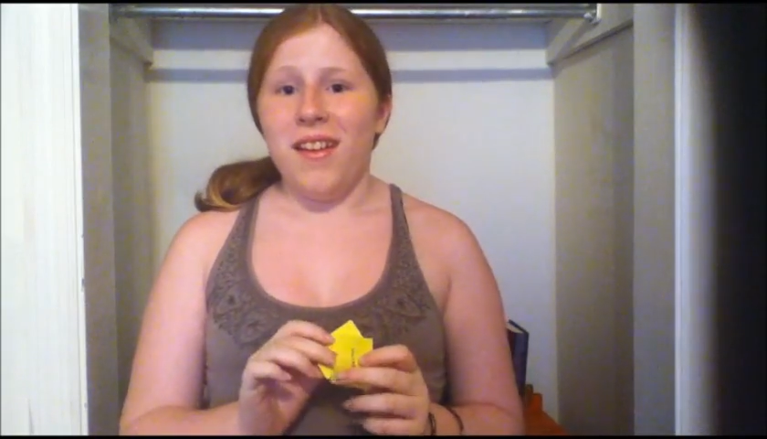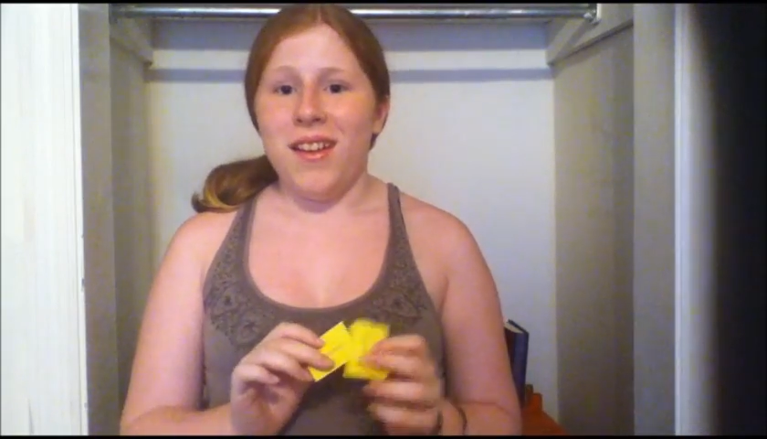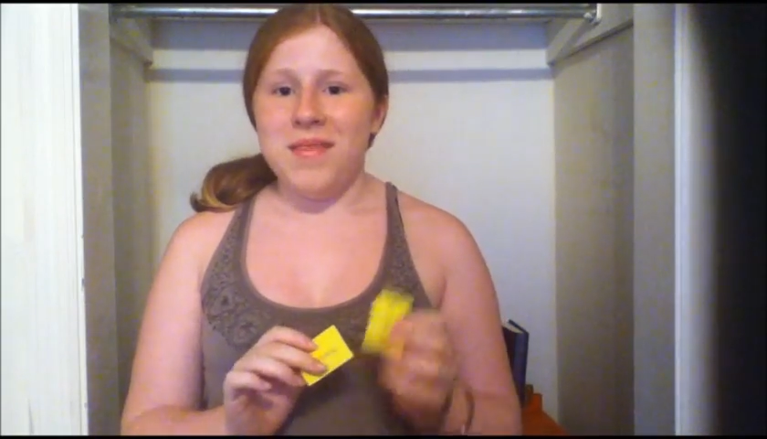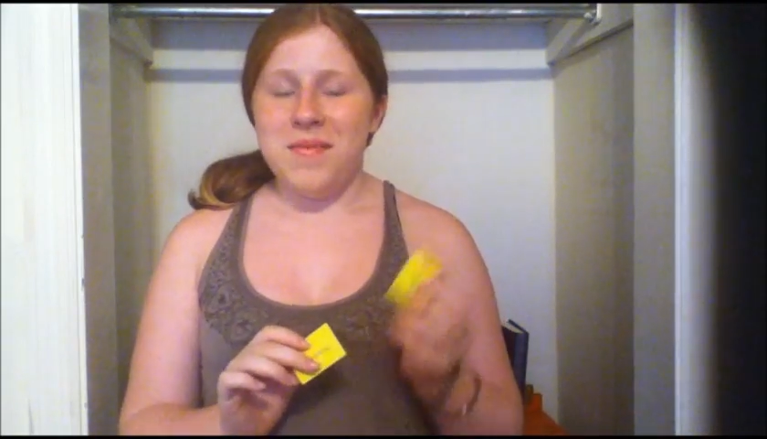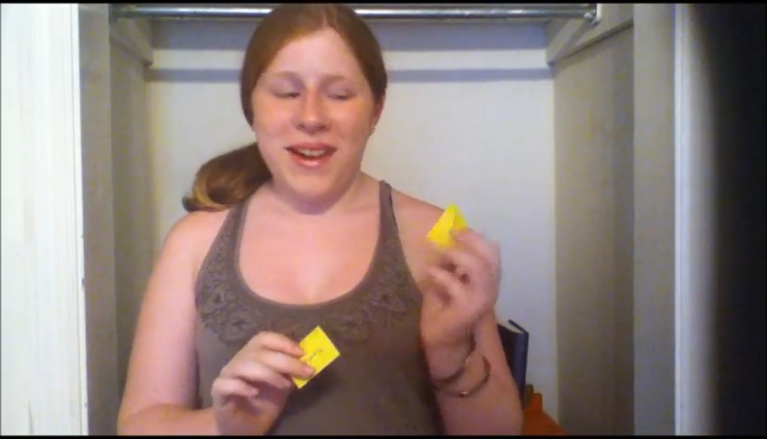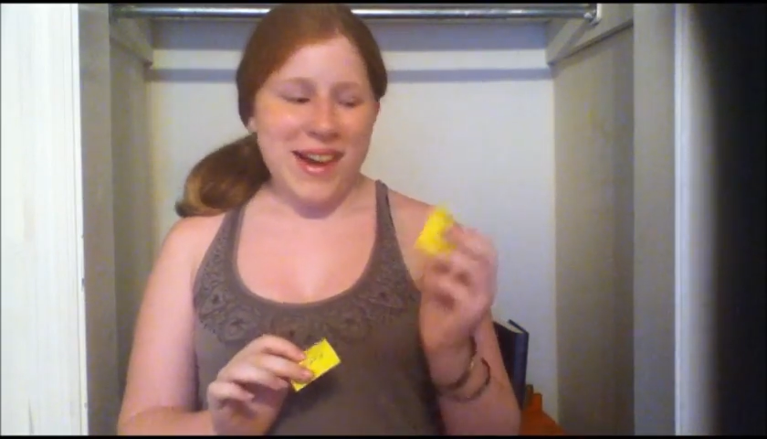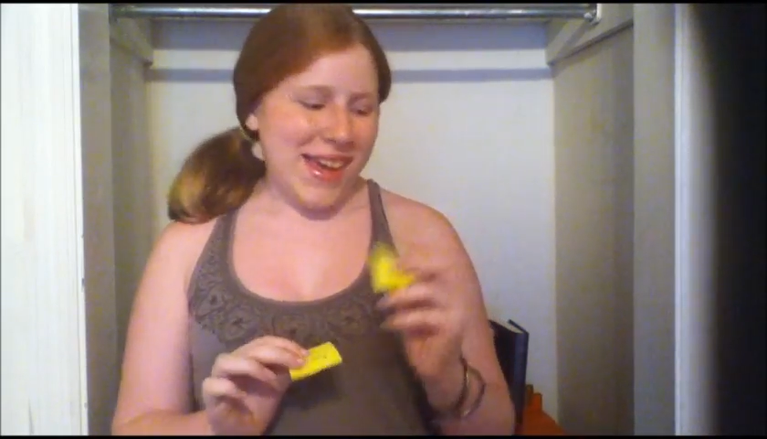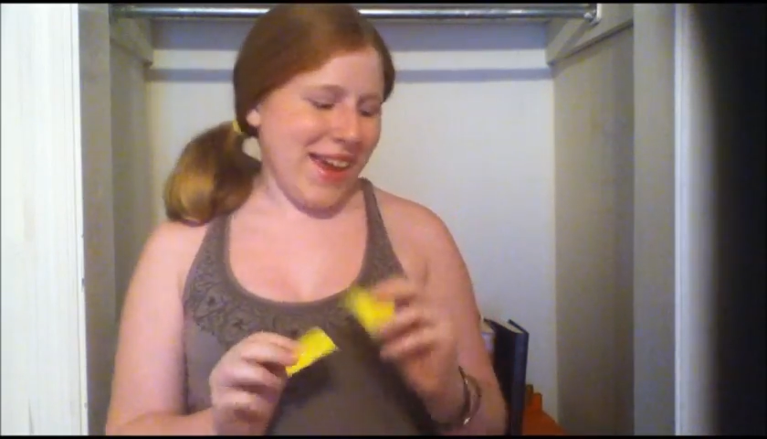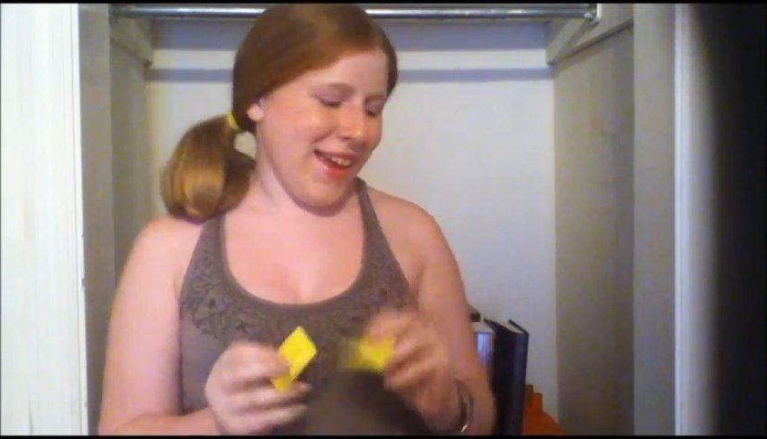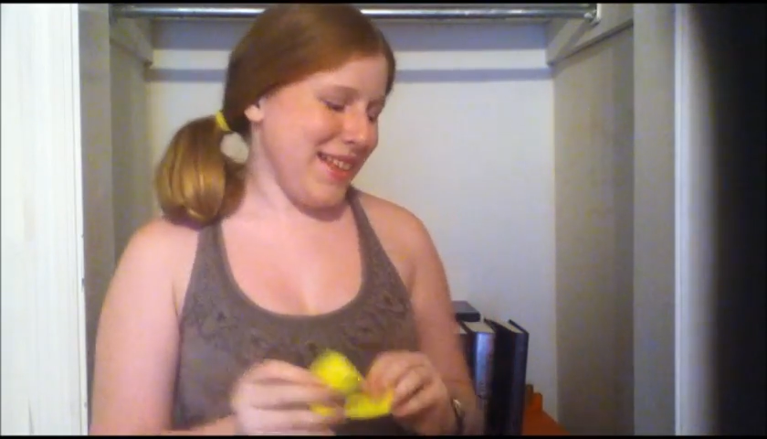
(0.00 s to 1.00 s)
and marry
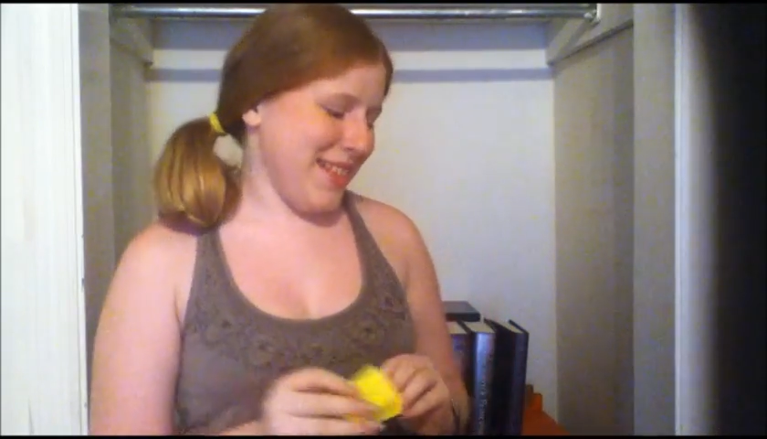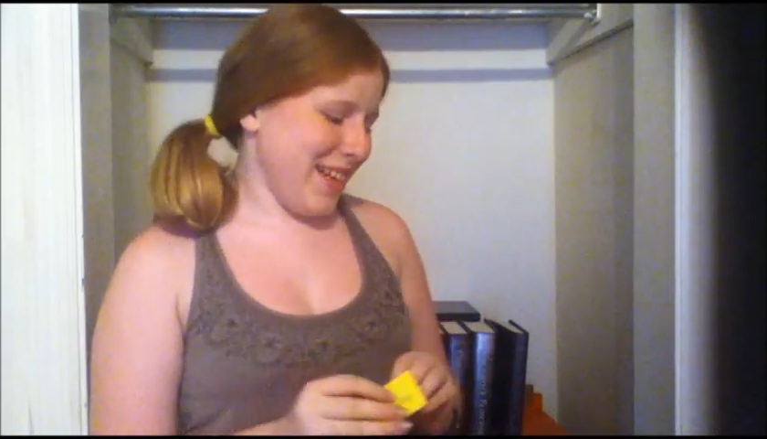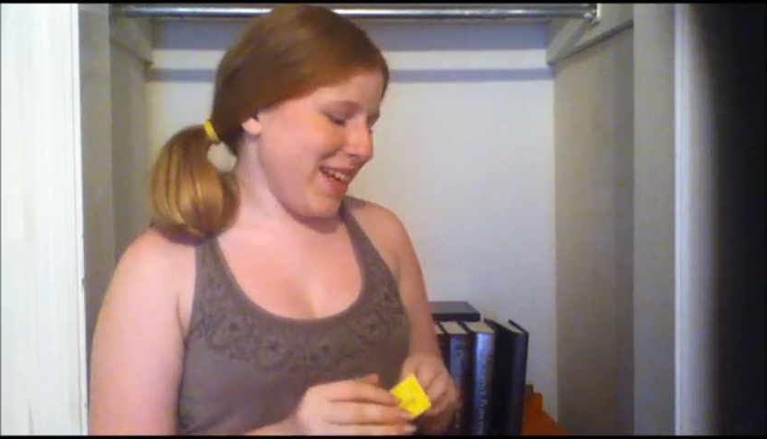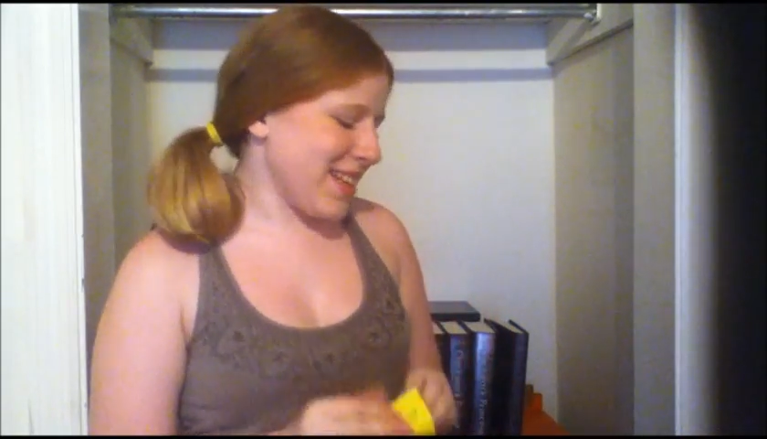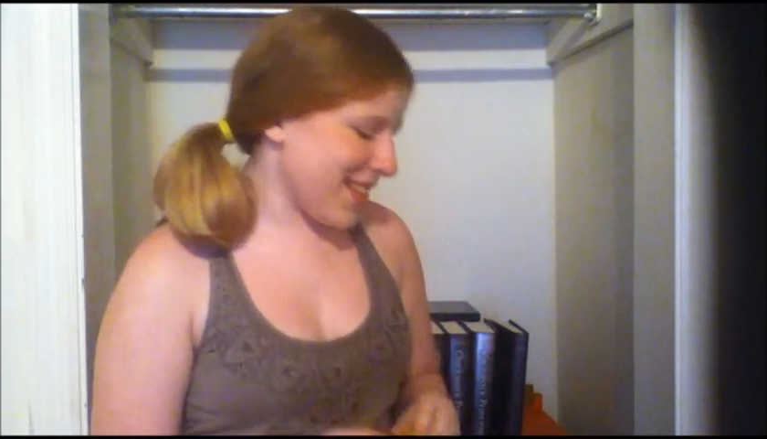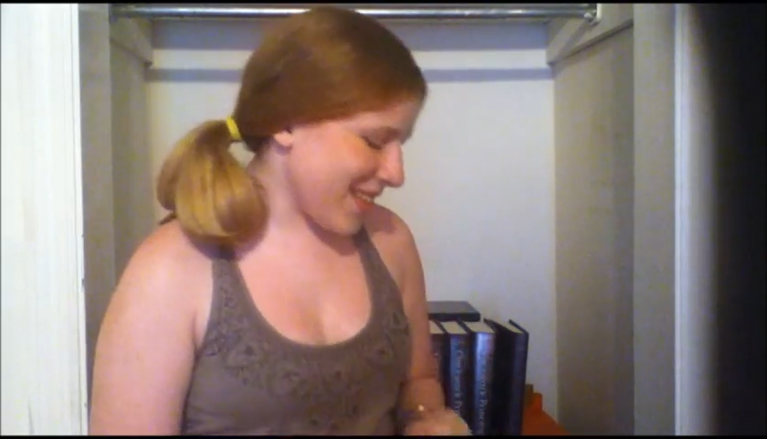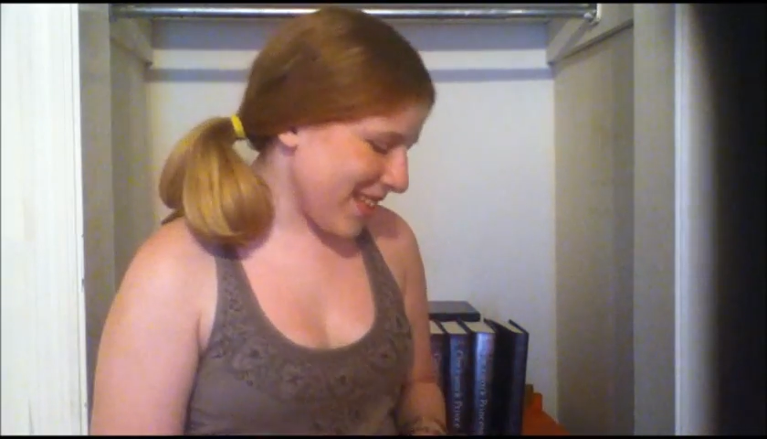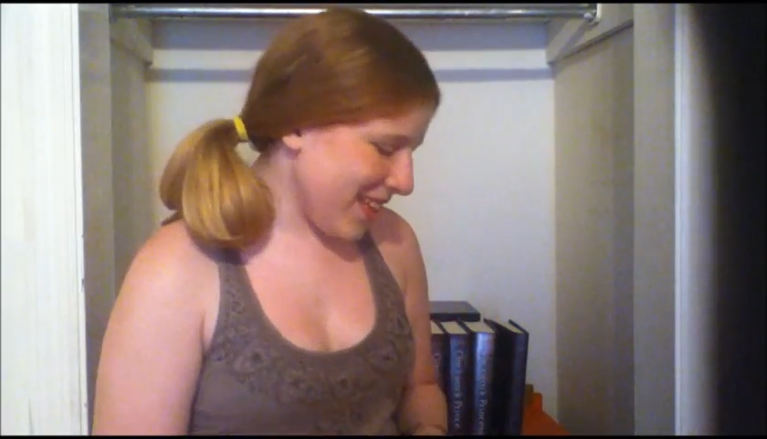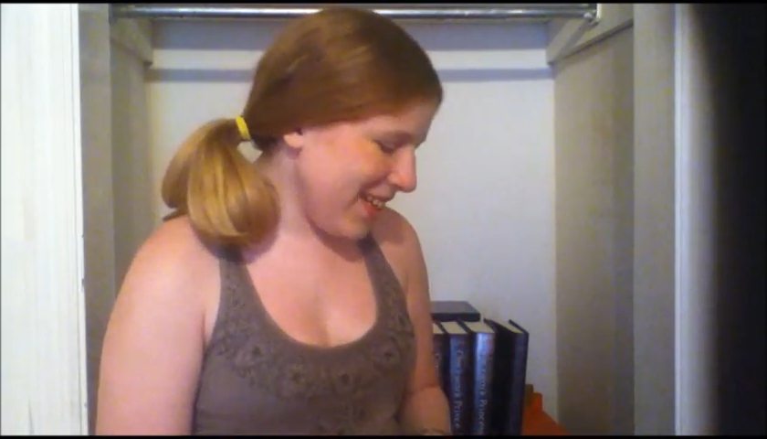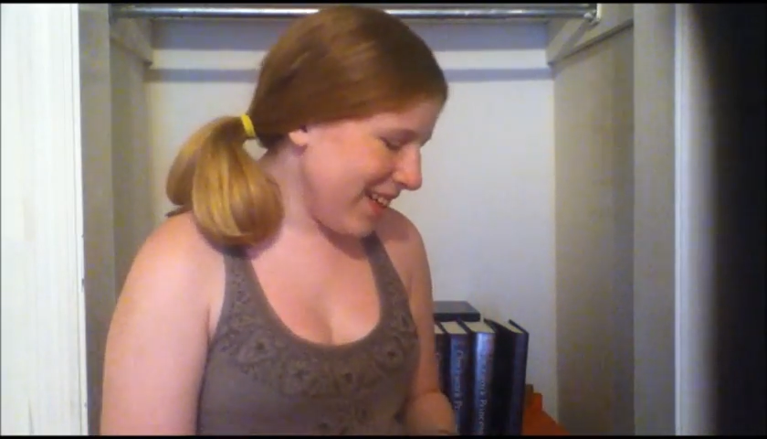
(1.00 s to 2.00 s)
Augustus.